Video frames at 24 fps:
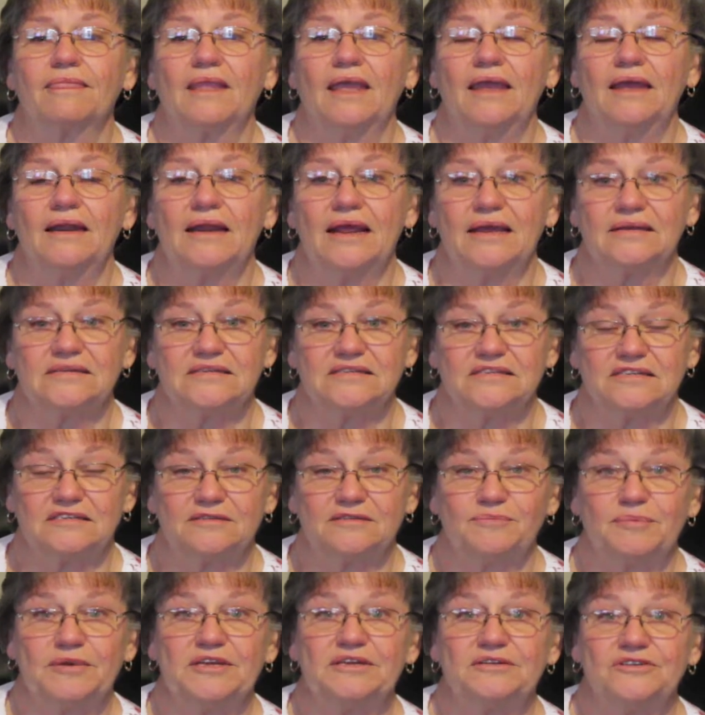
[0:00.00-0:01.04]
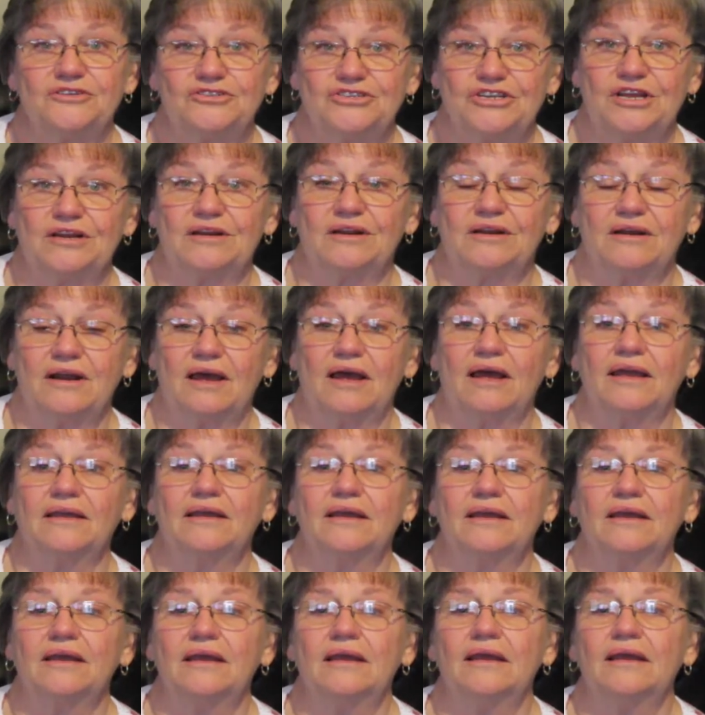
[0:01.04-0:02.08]
and asked to speak to Jen and
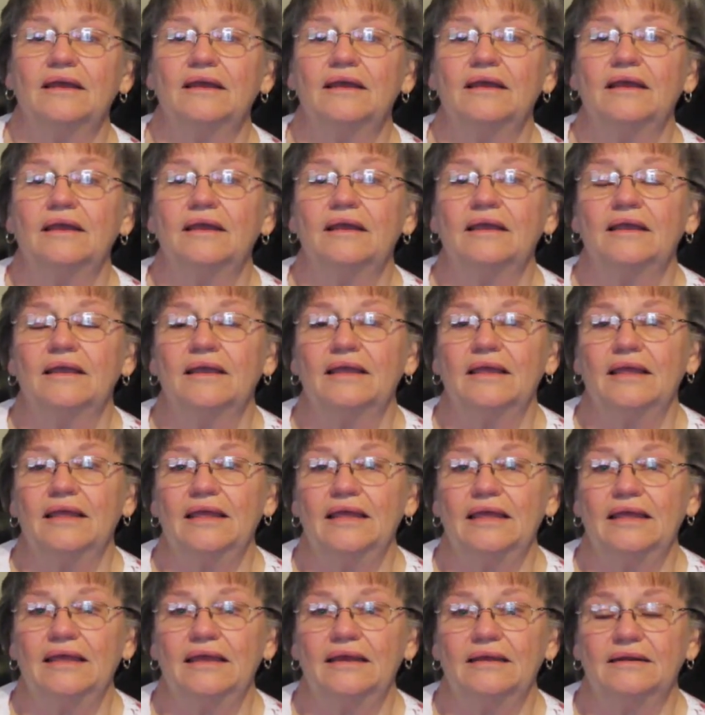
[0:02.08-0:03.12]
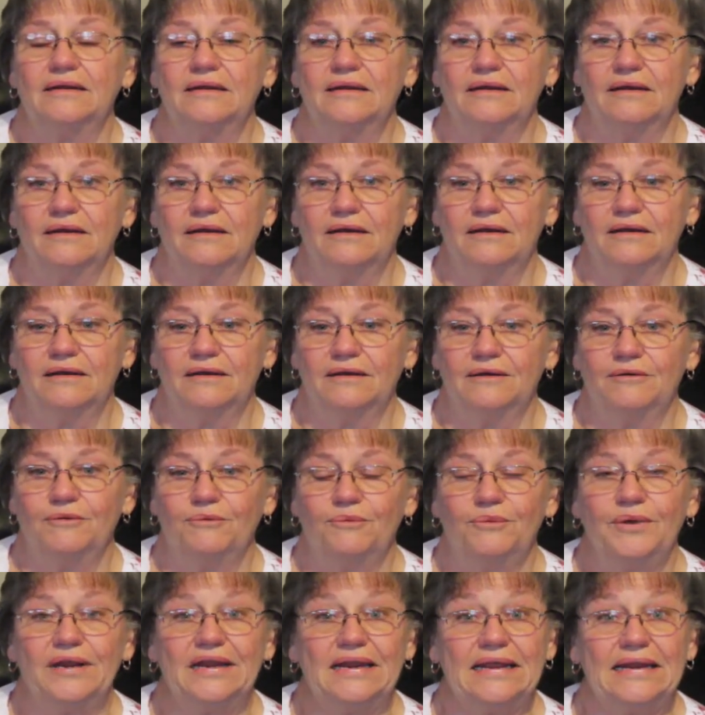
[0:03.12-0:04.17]
I. And
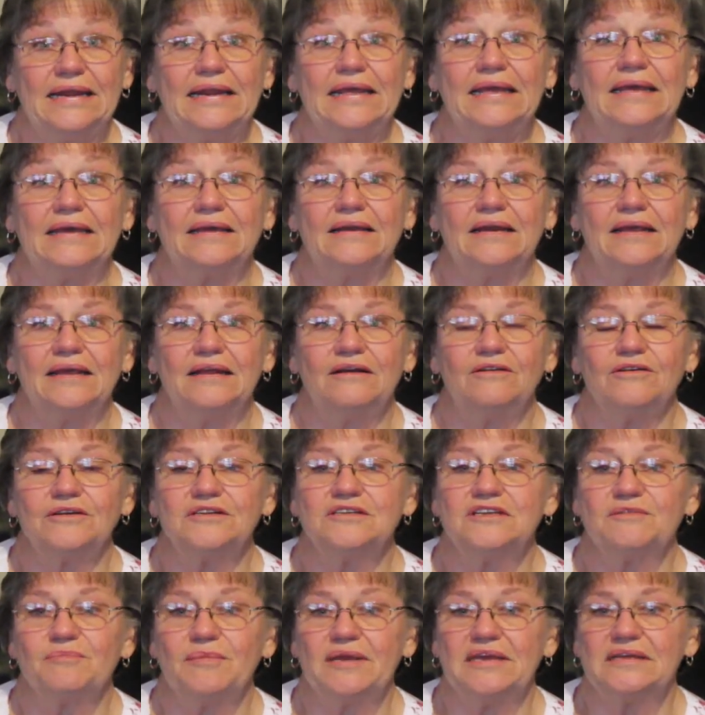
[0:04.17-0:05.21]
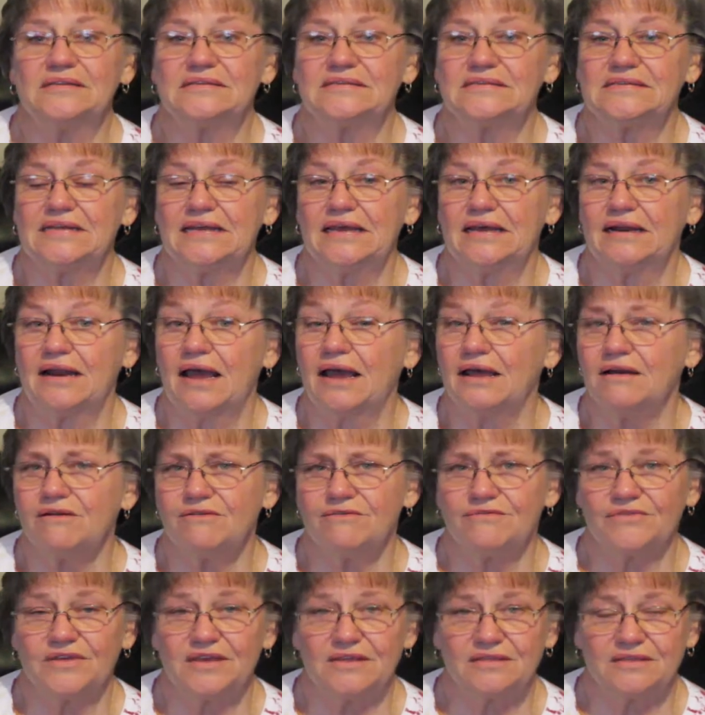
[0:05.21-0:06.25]
when he did, he looked at me and said, I
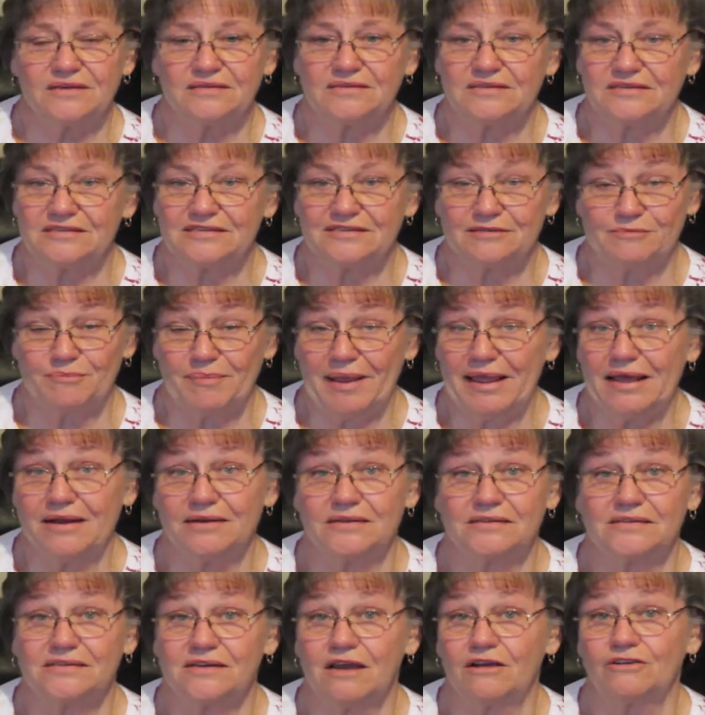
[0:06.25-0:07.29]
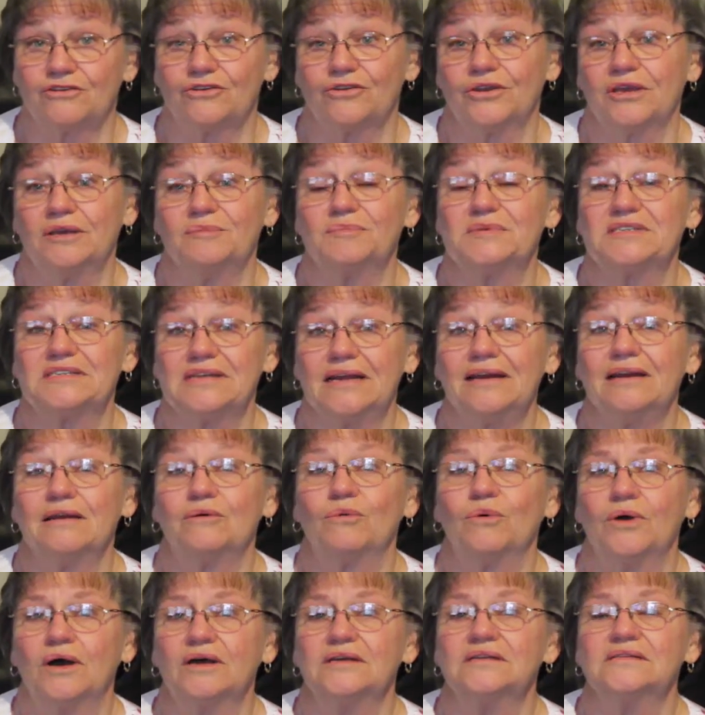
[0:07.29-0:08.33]
don't think this is as bad as Dr. Gibbs said it
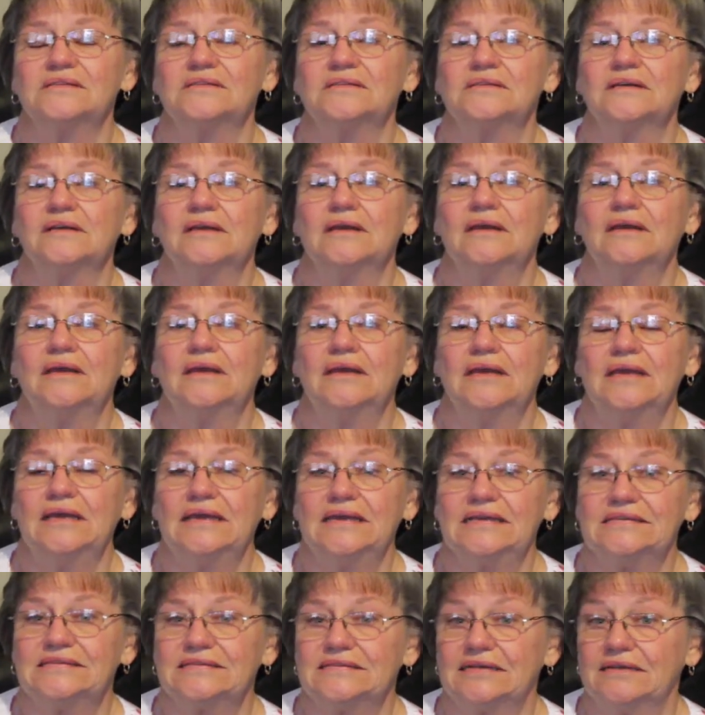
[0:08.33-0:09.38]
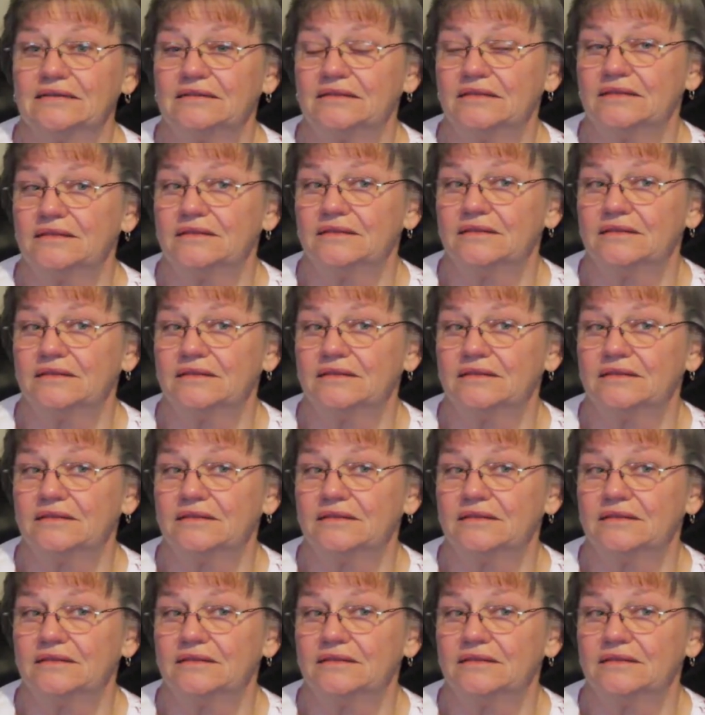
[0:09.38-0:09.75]
was. He said,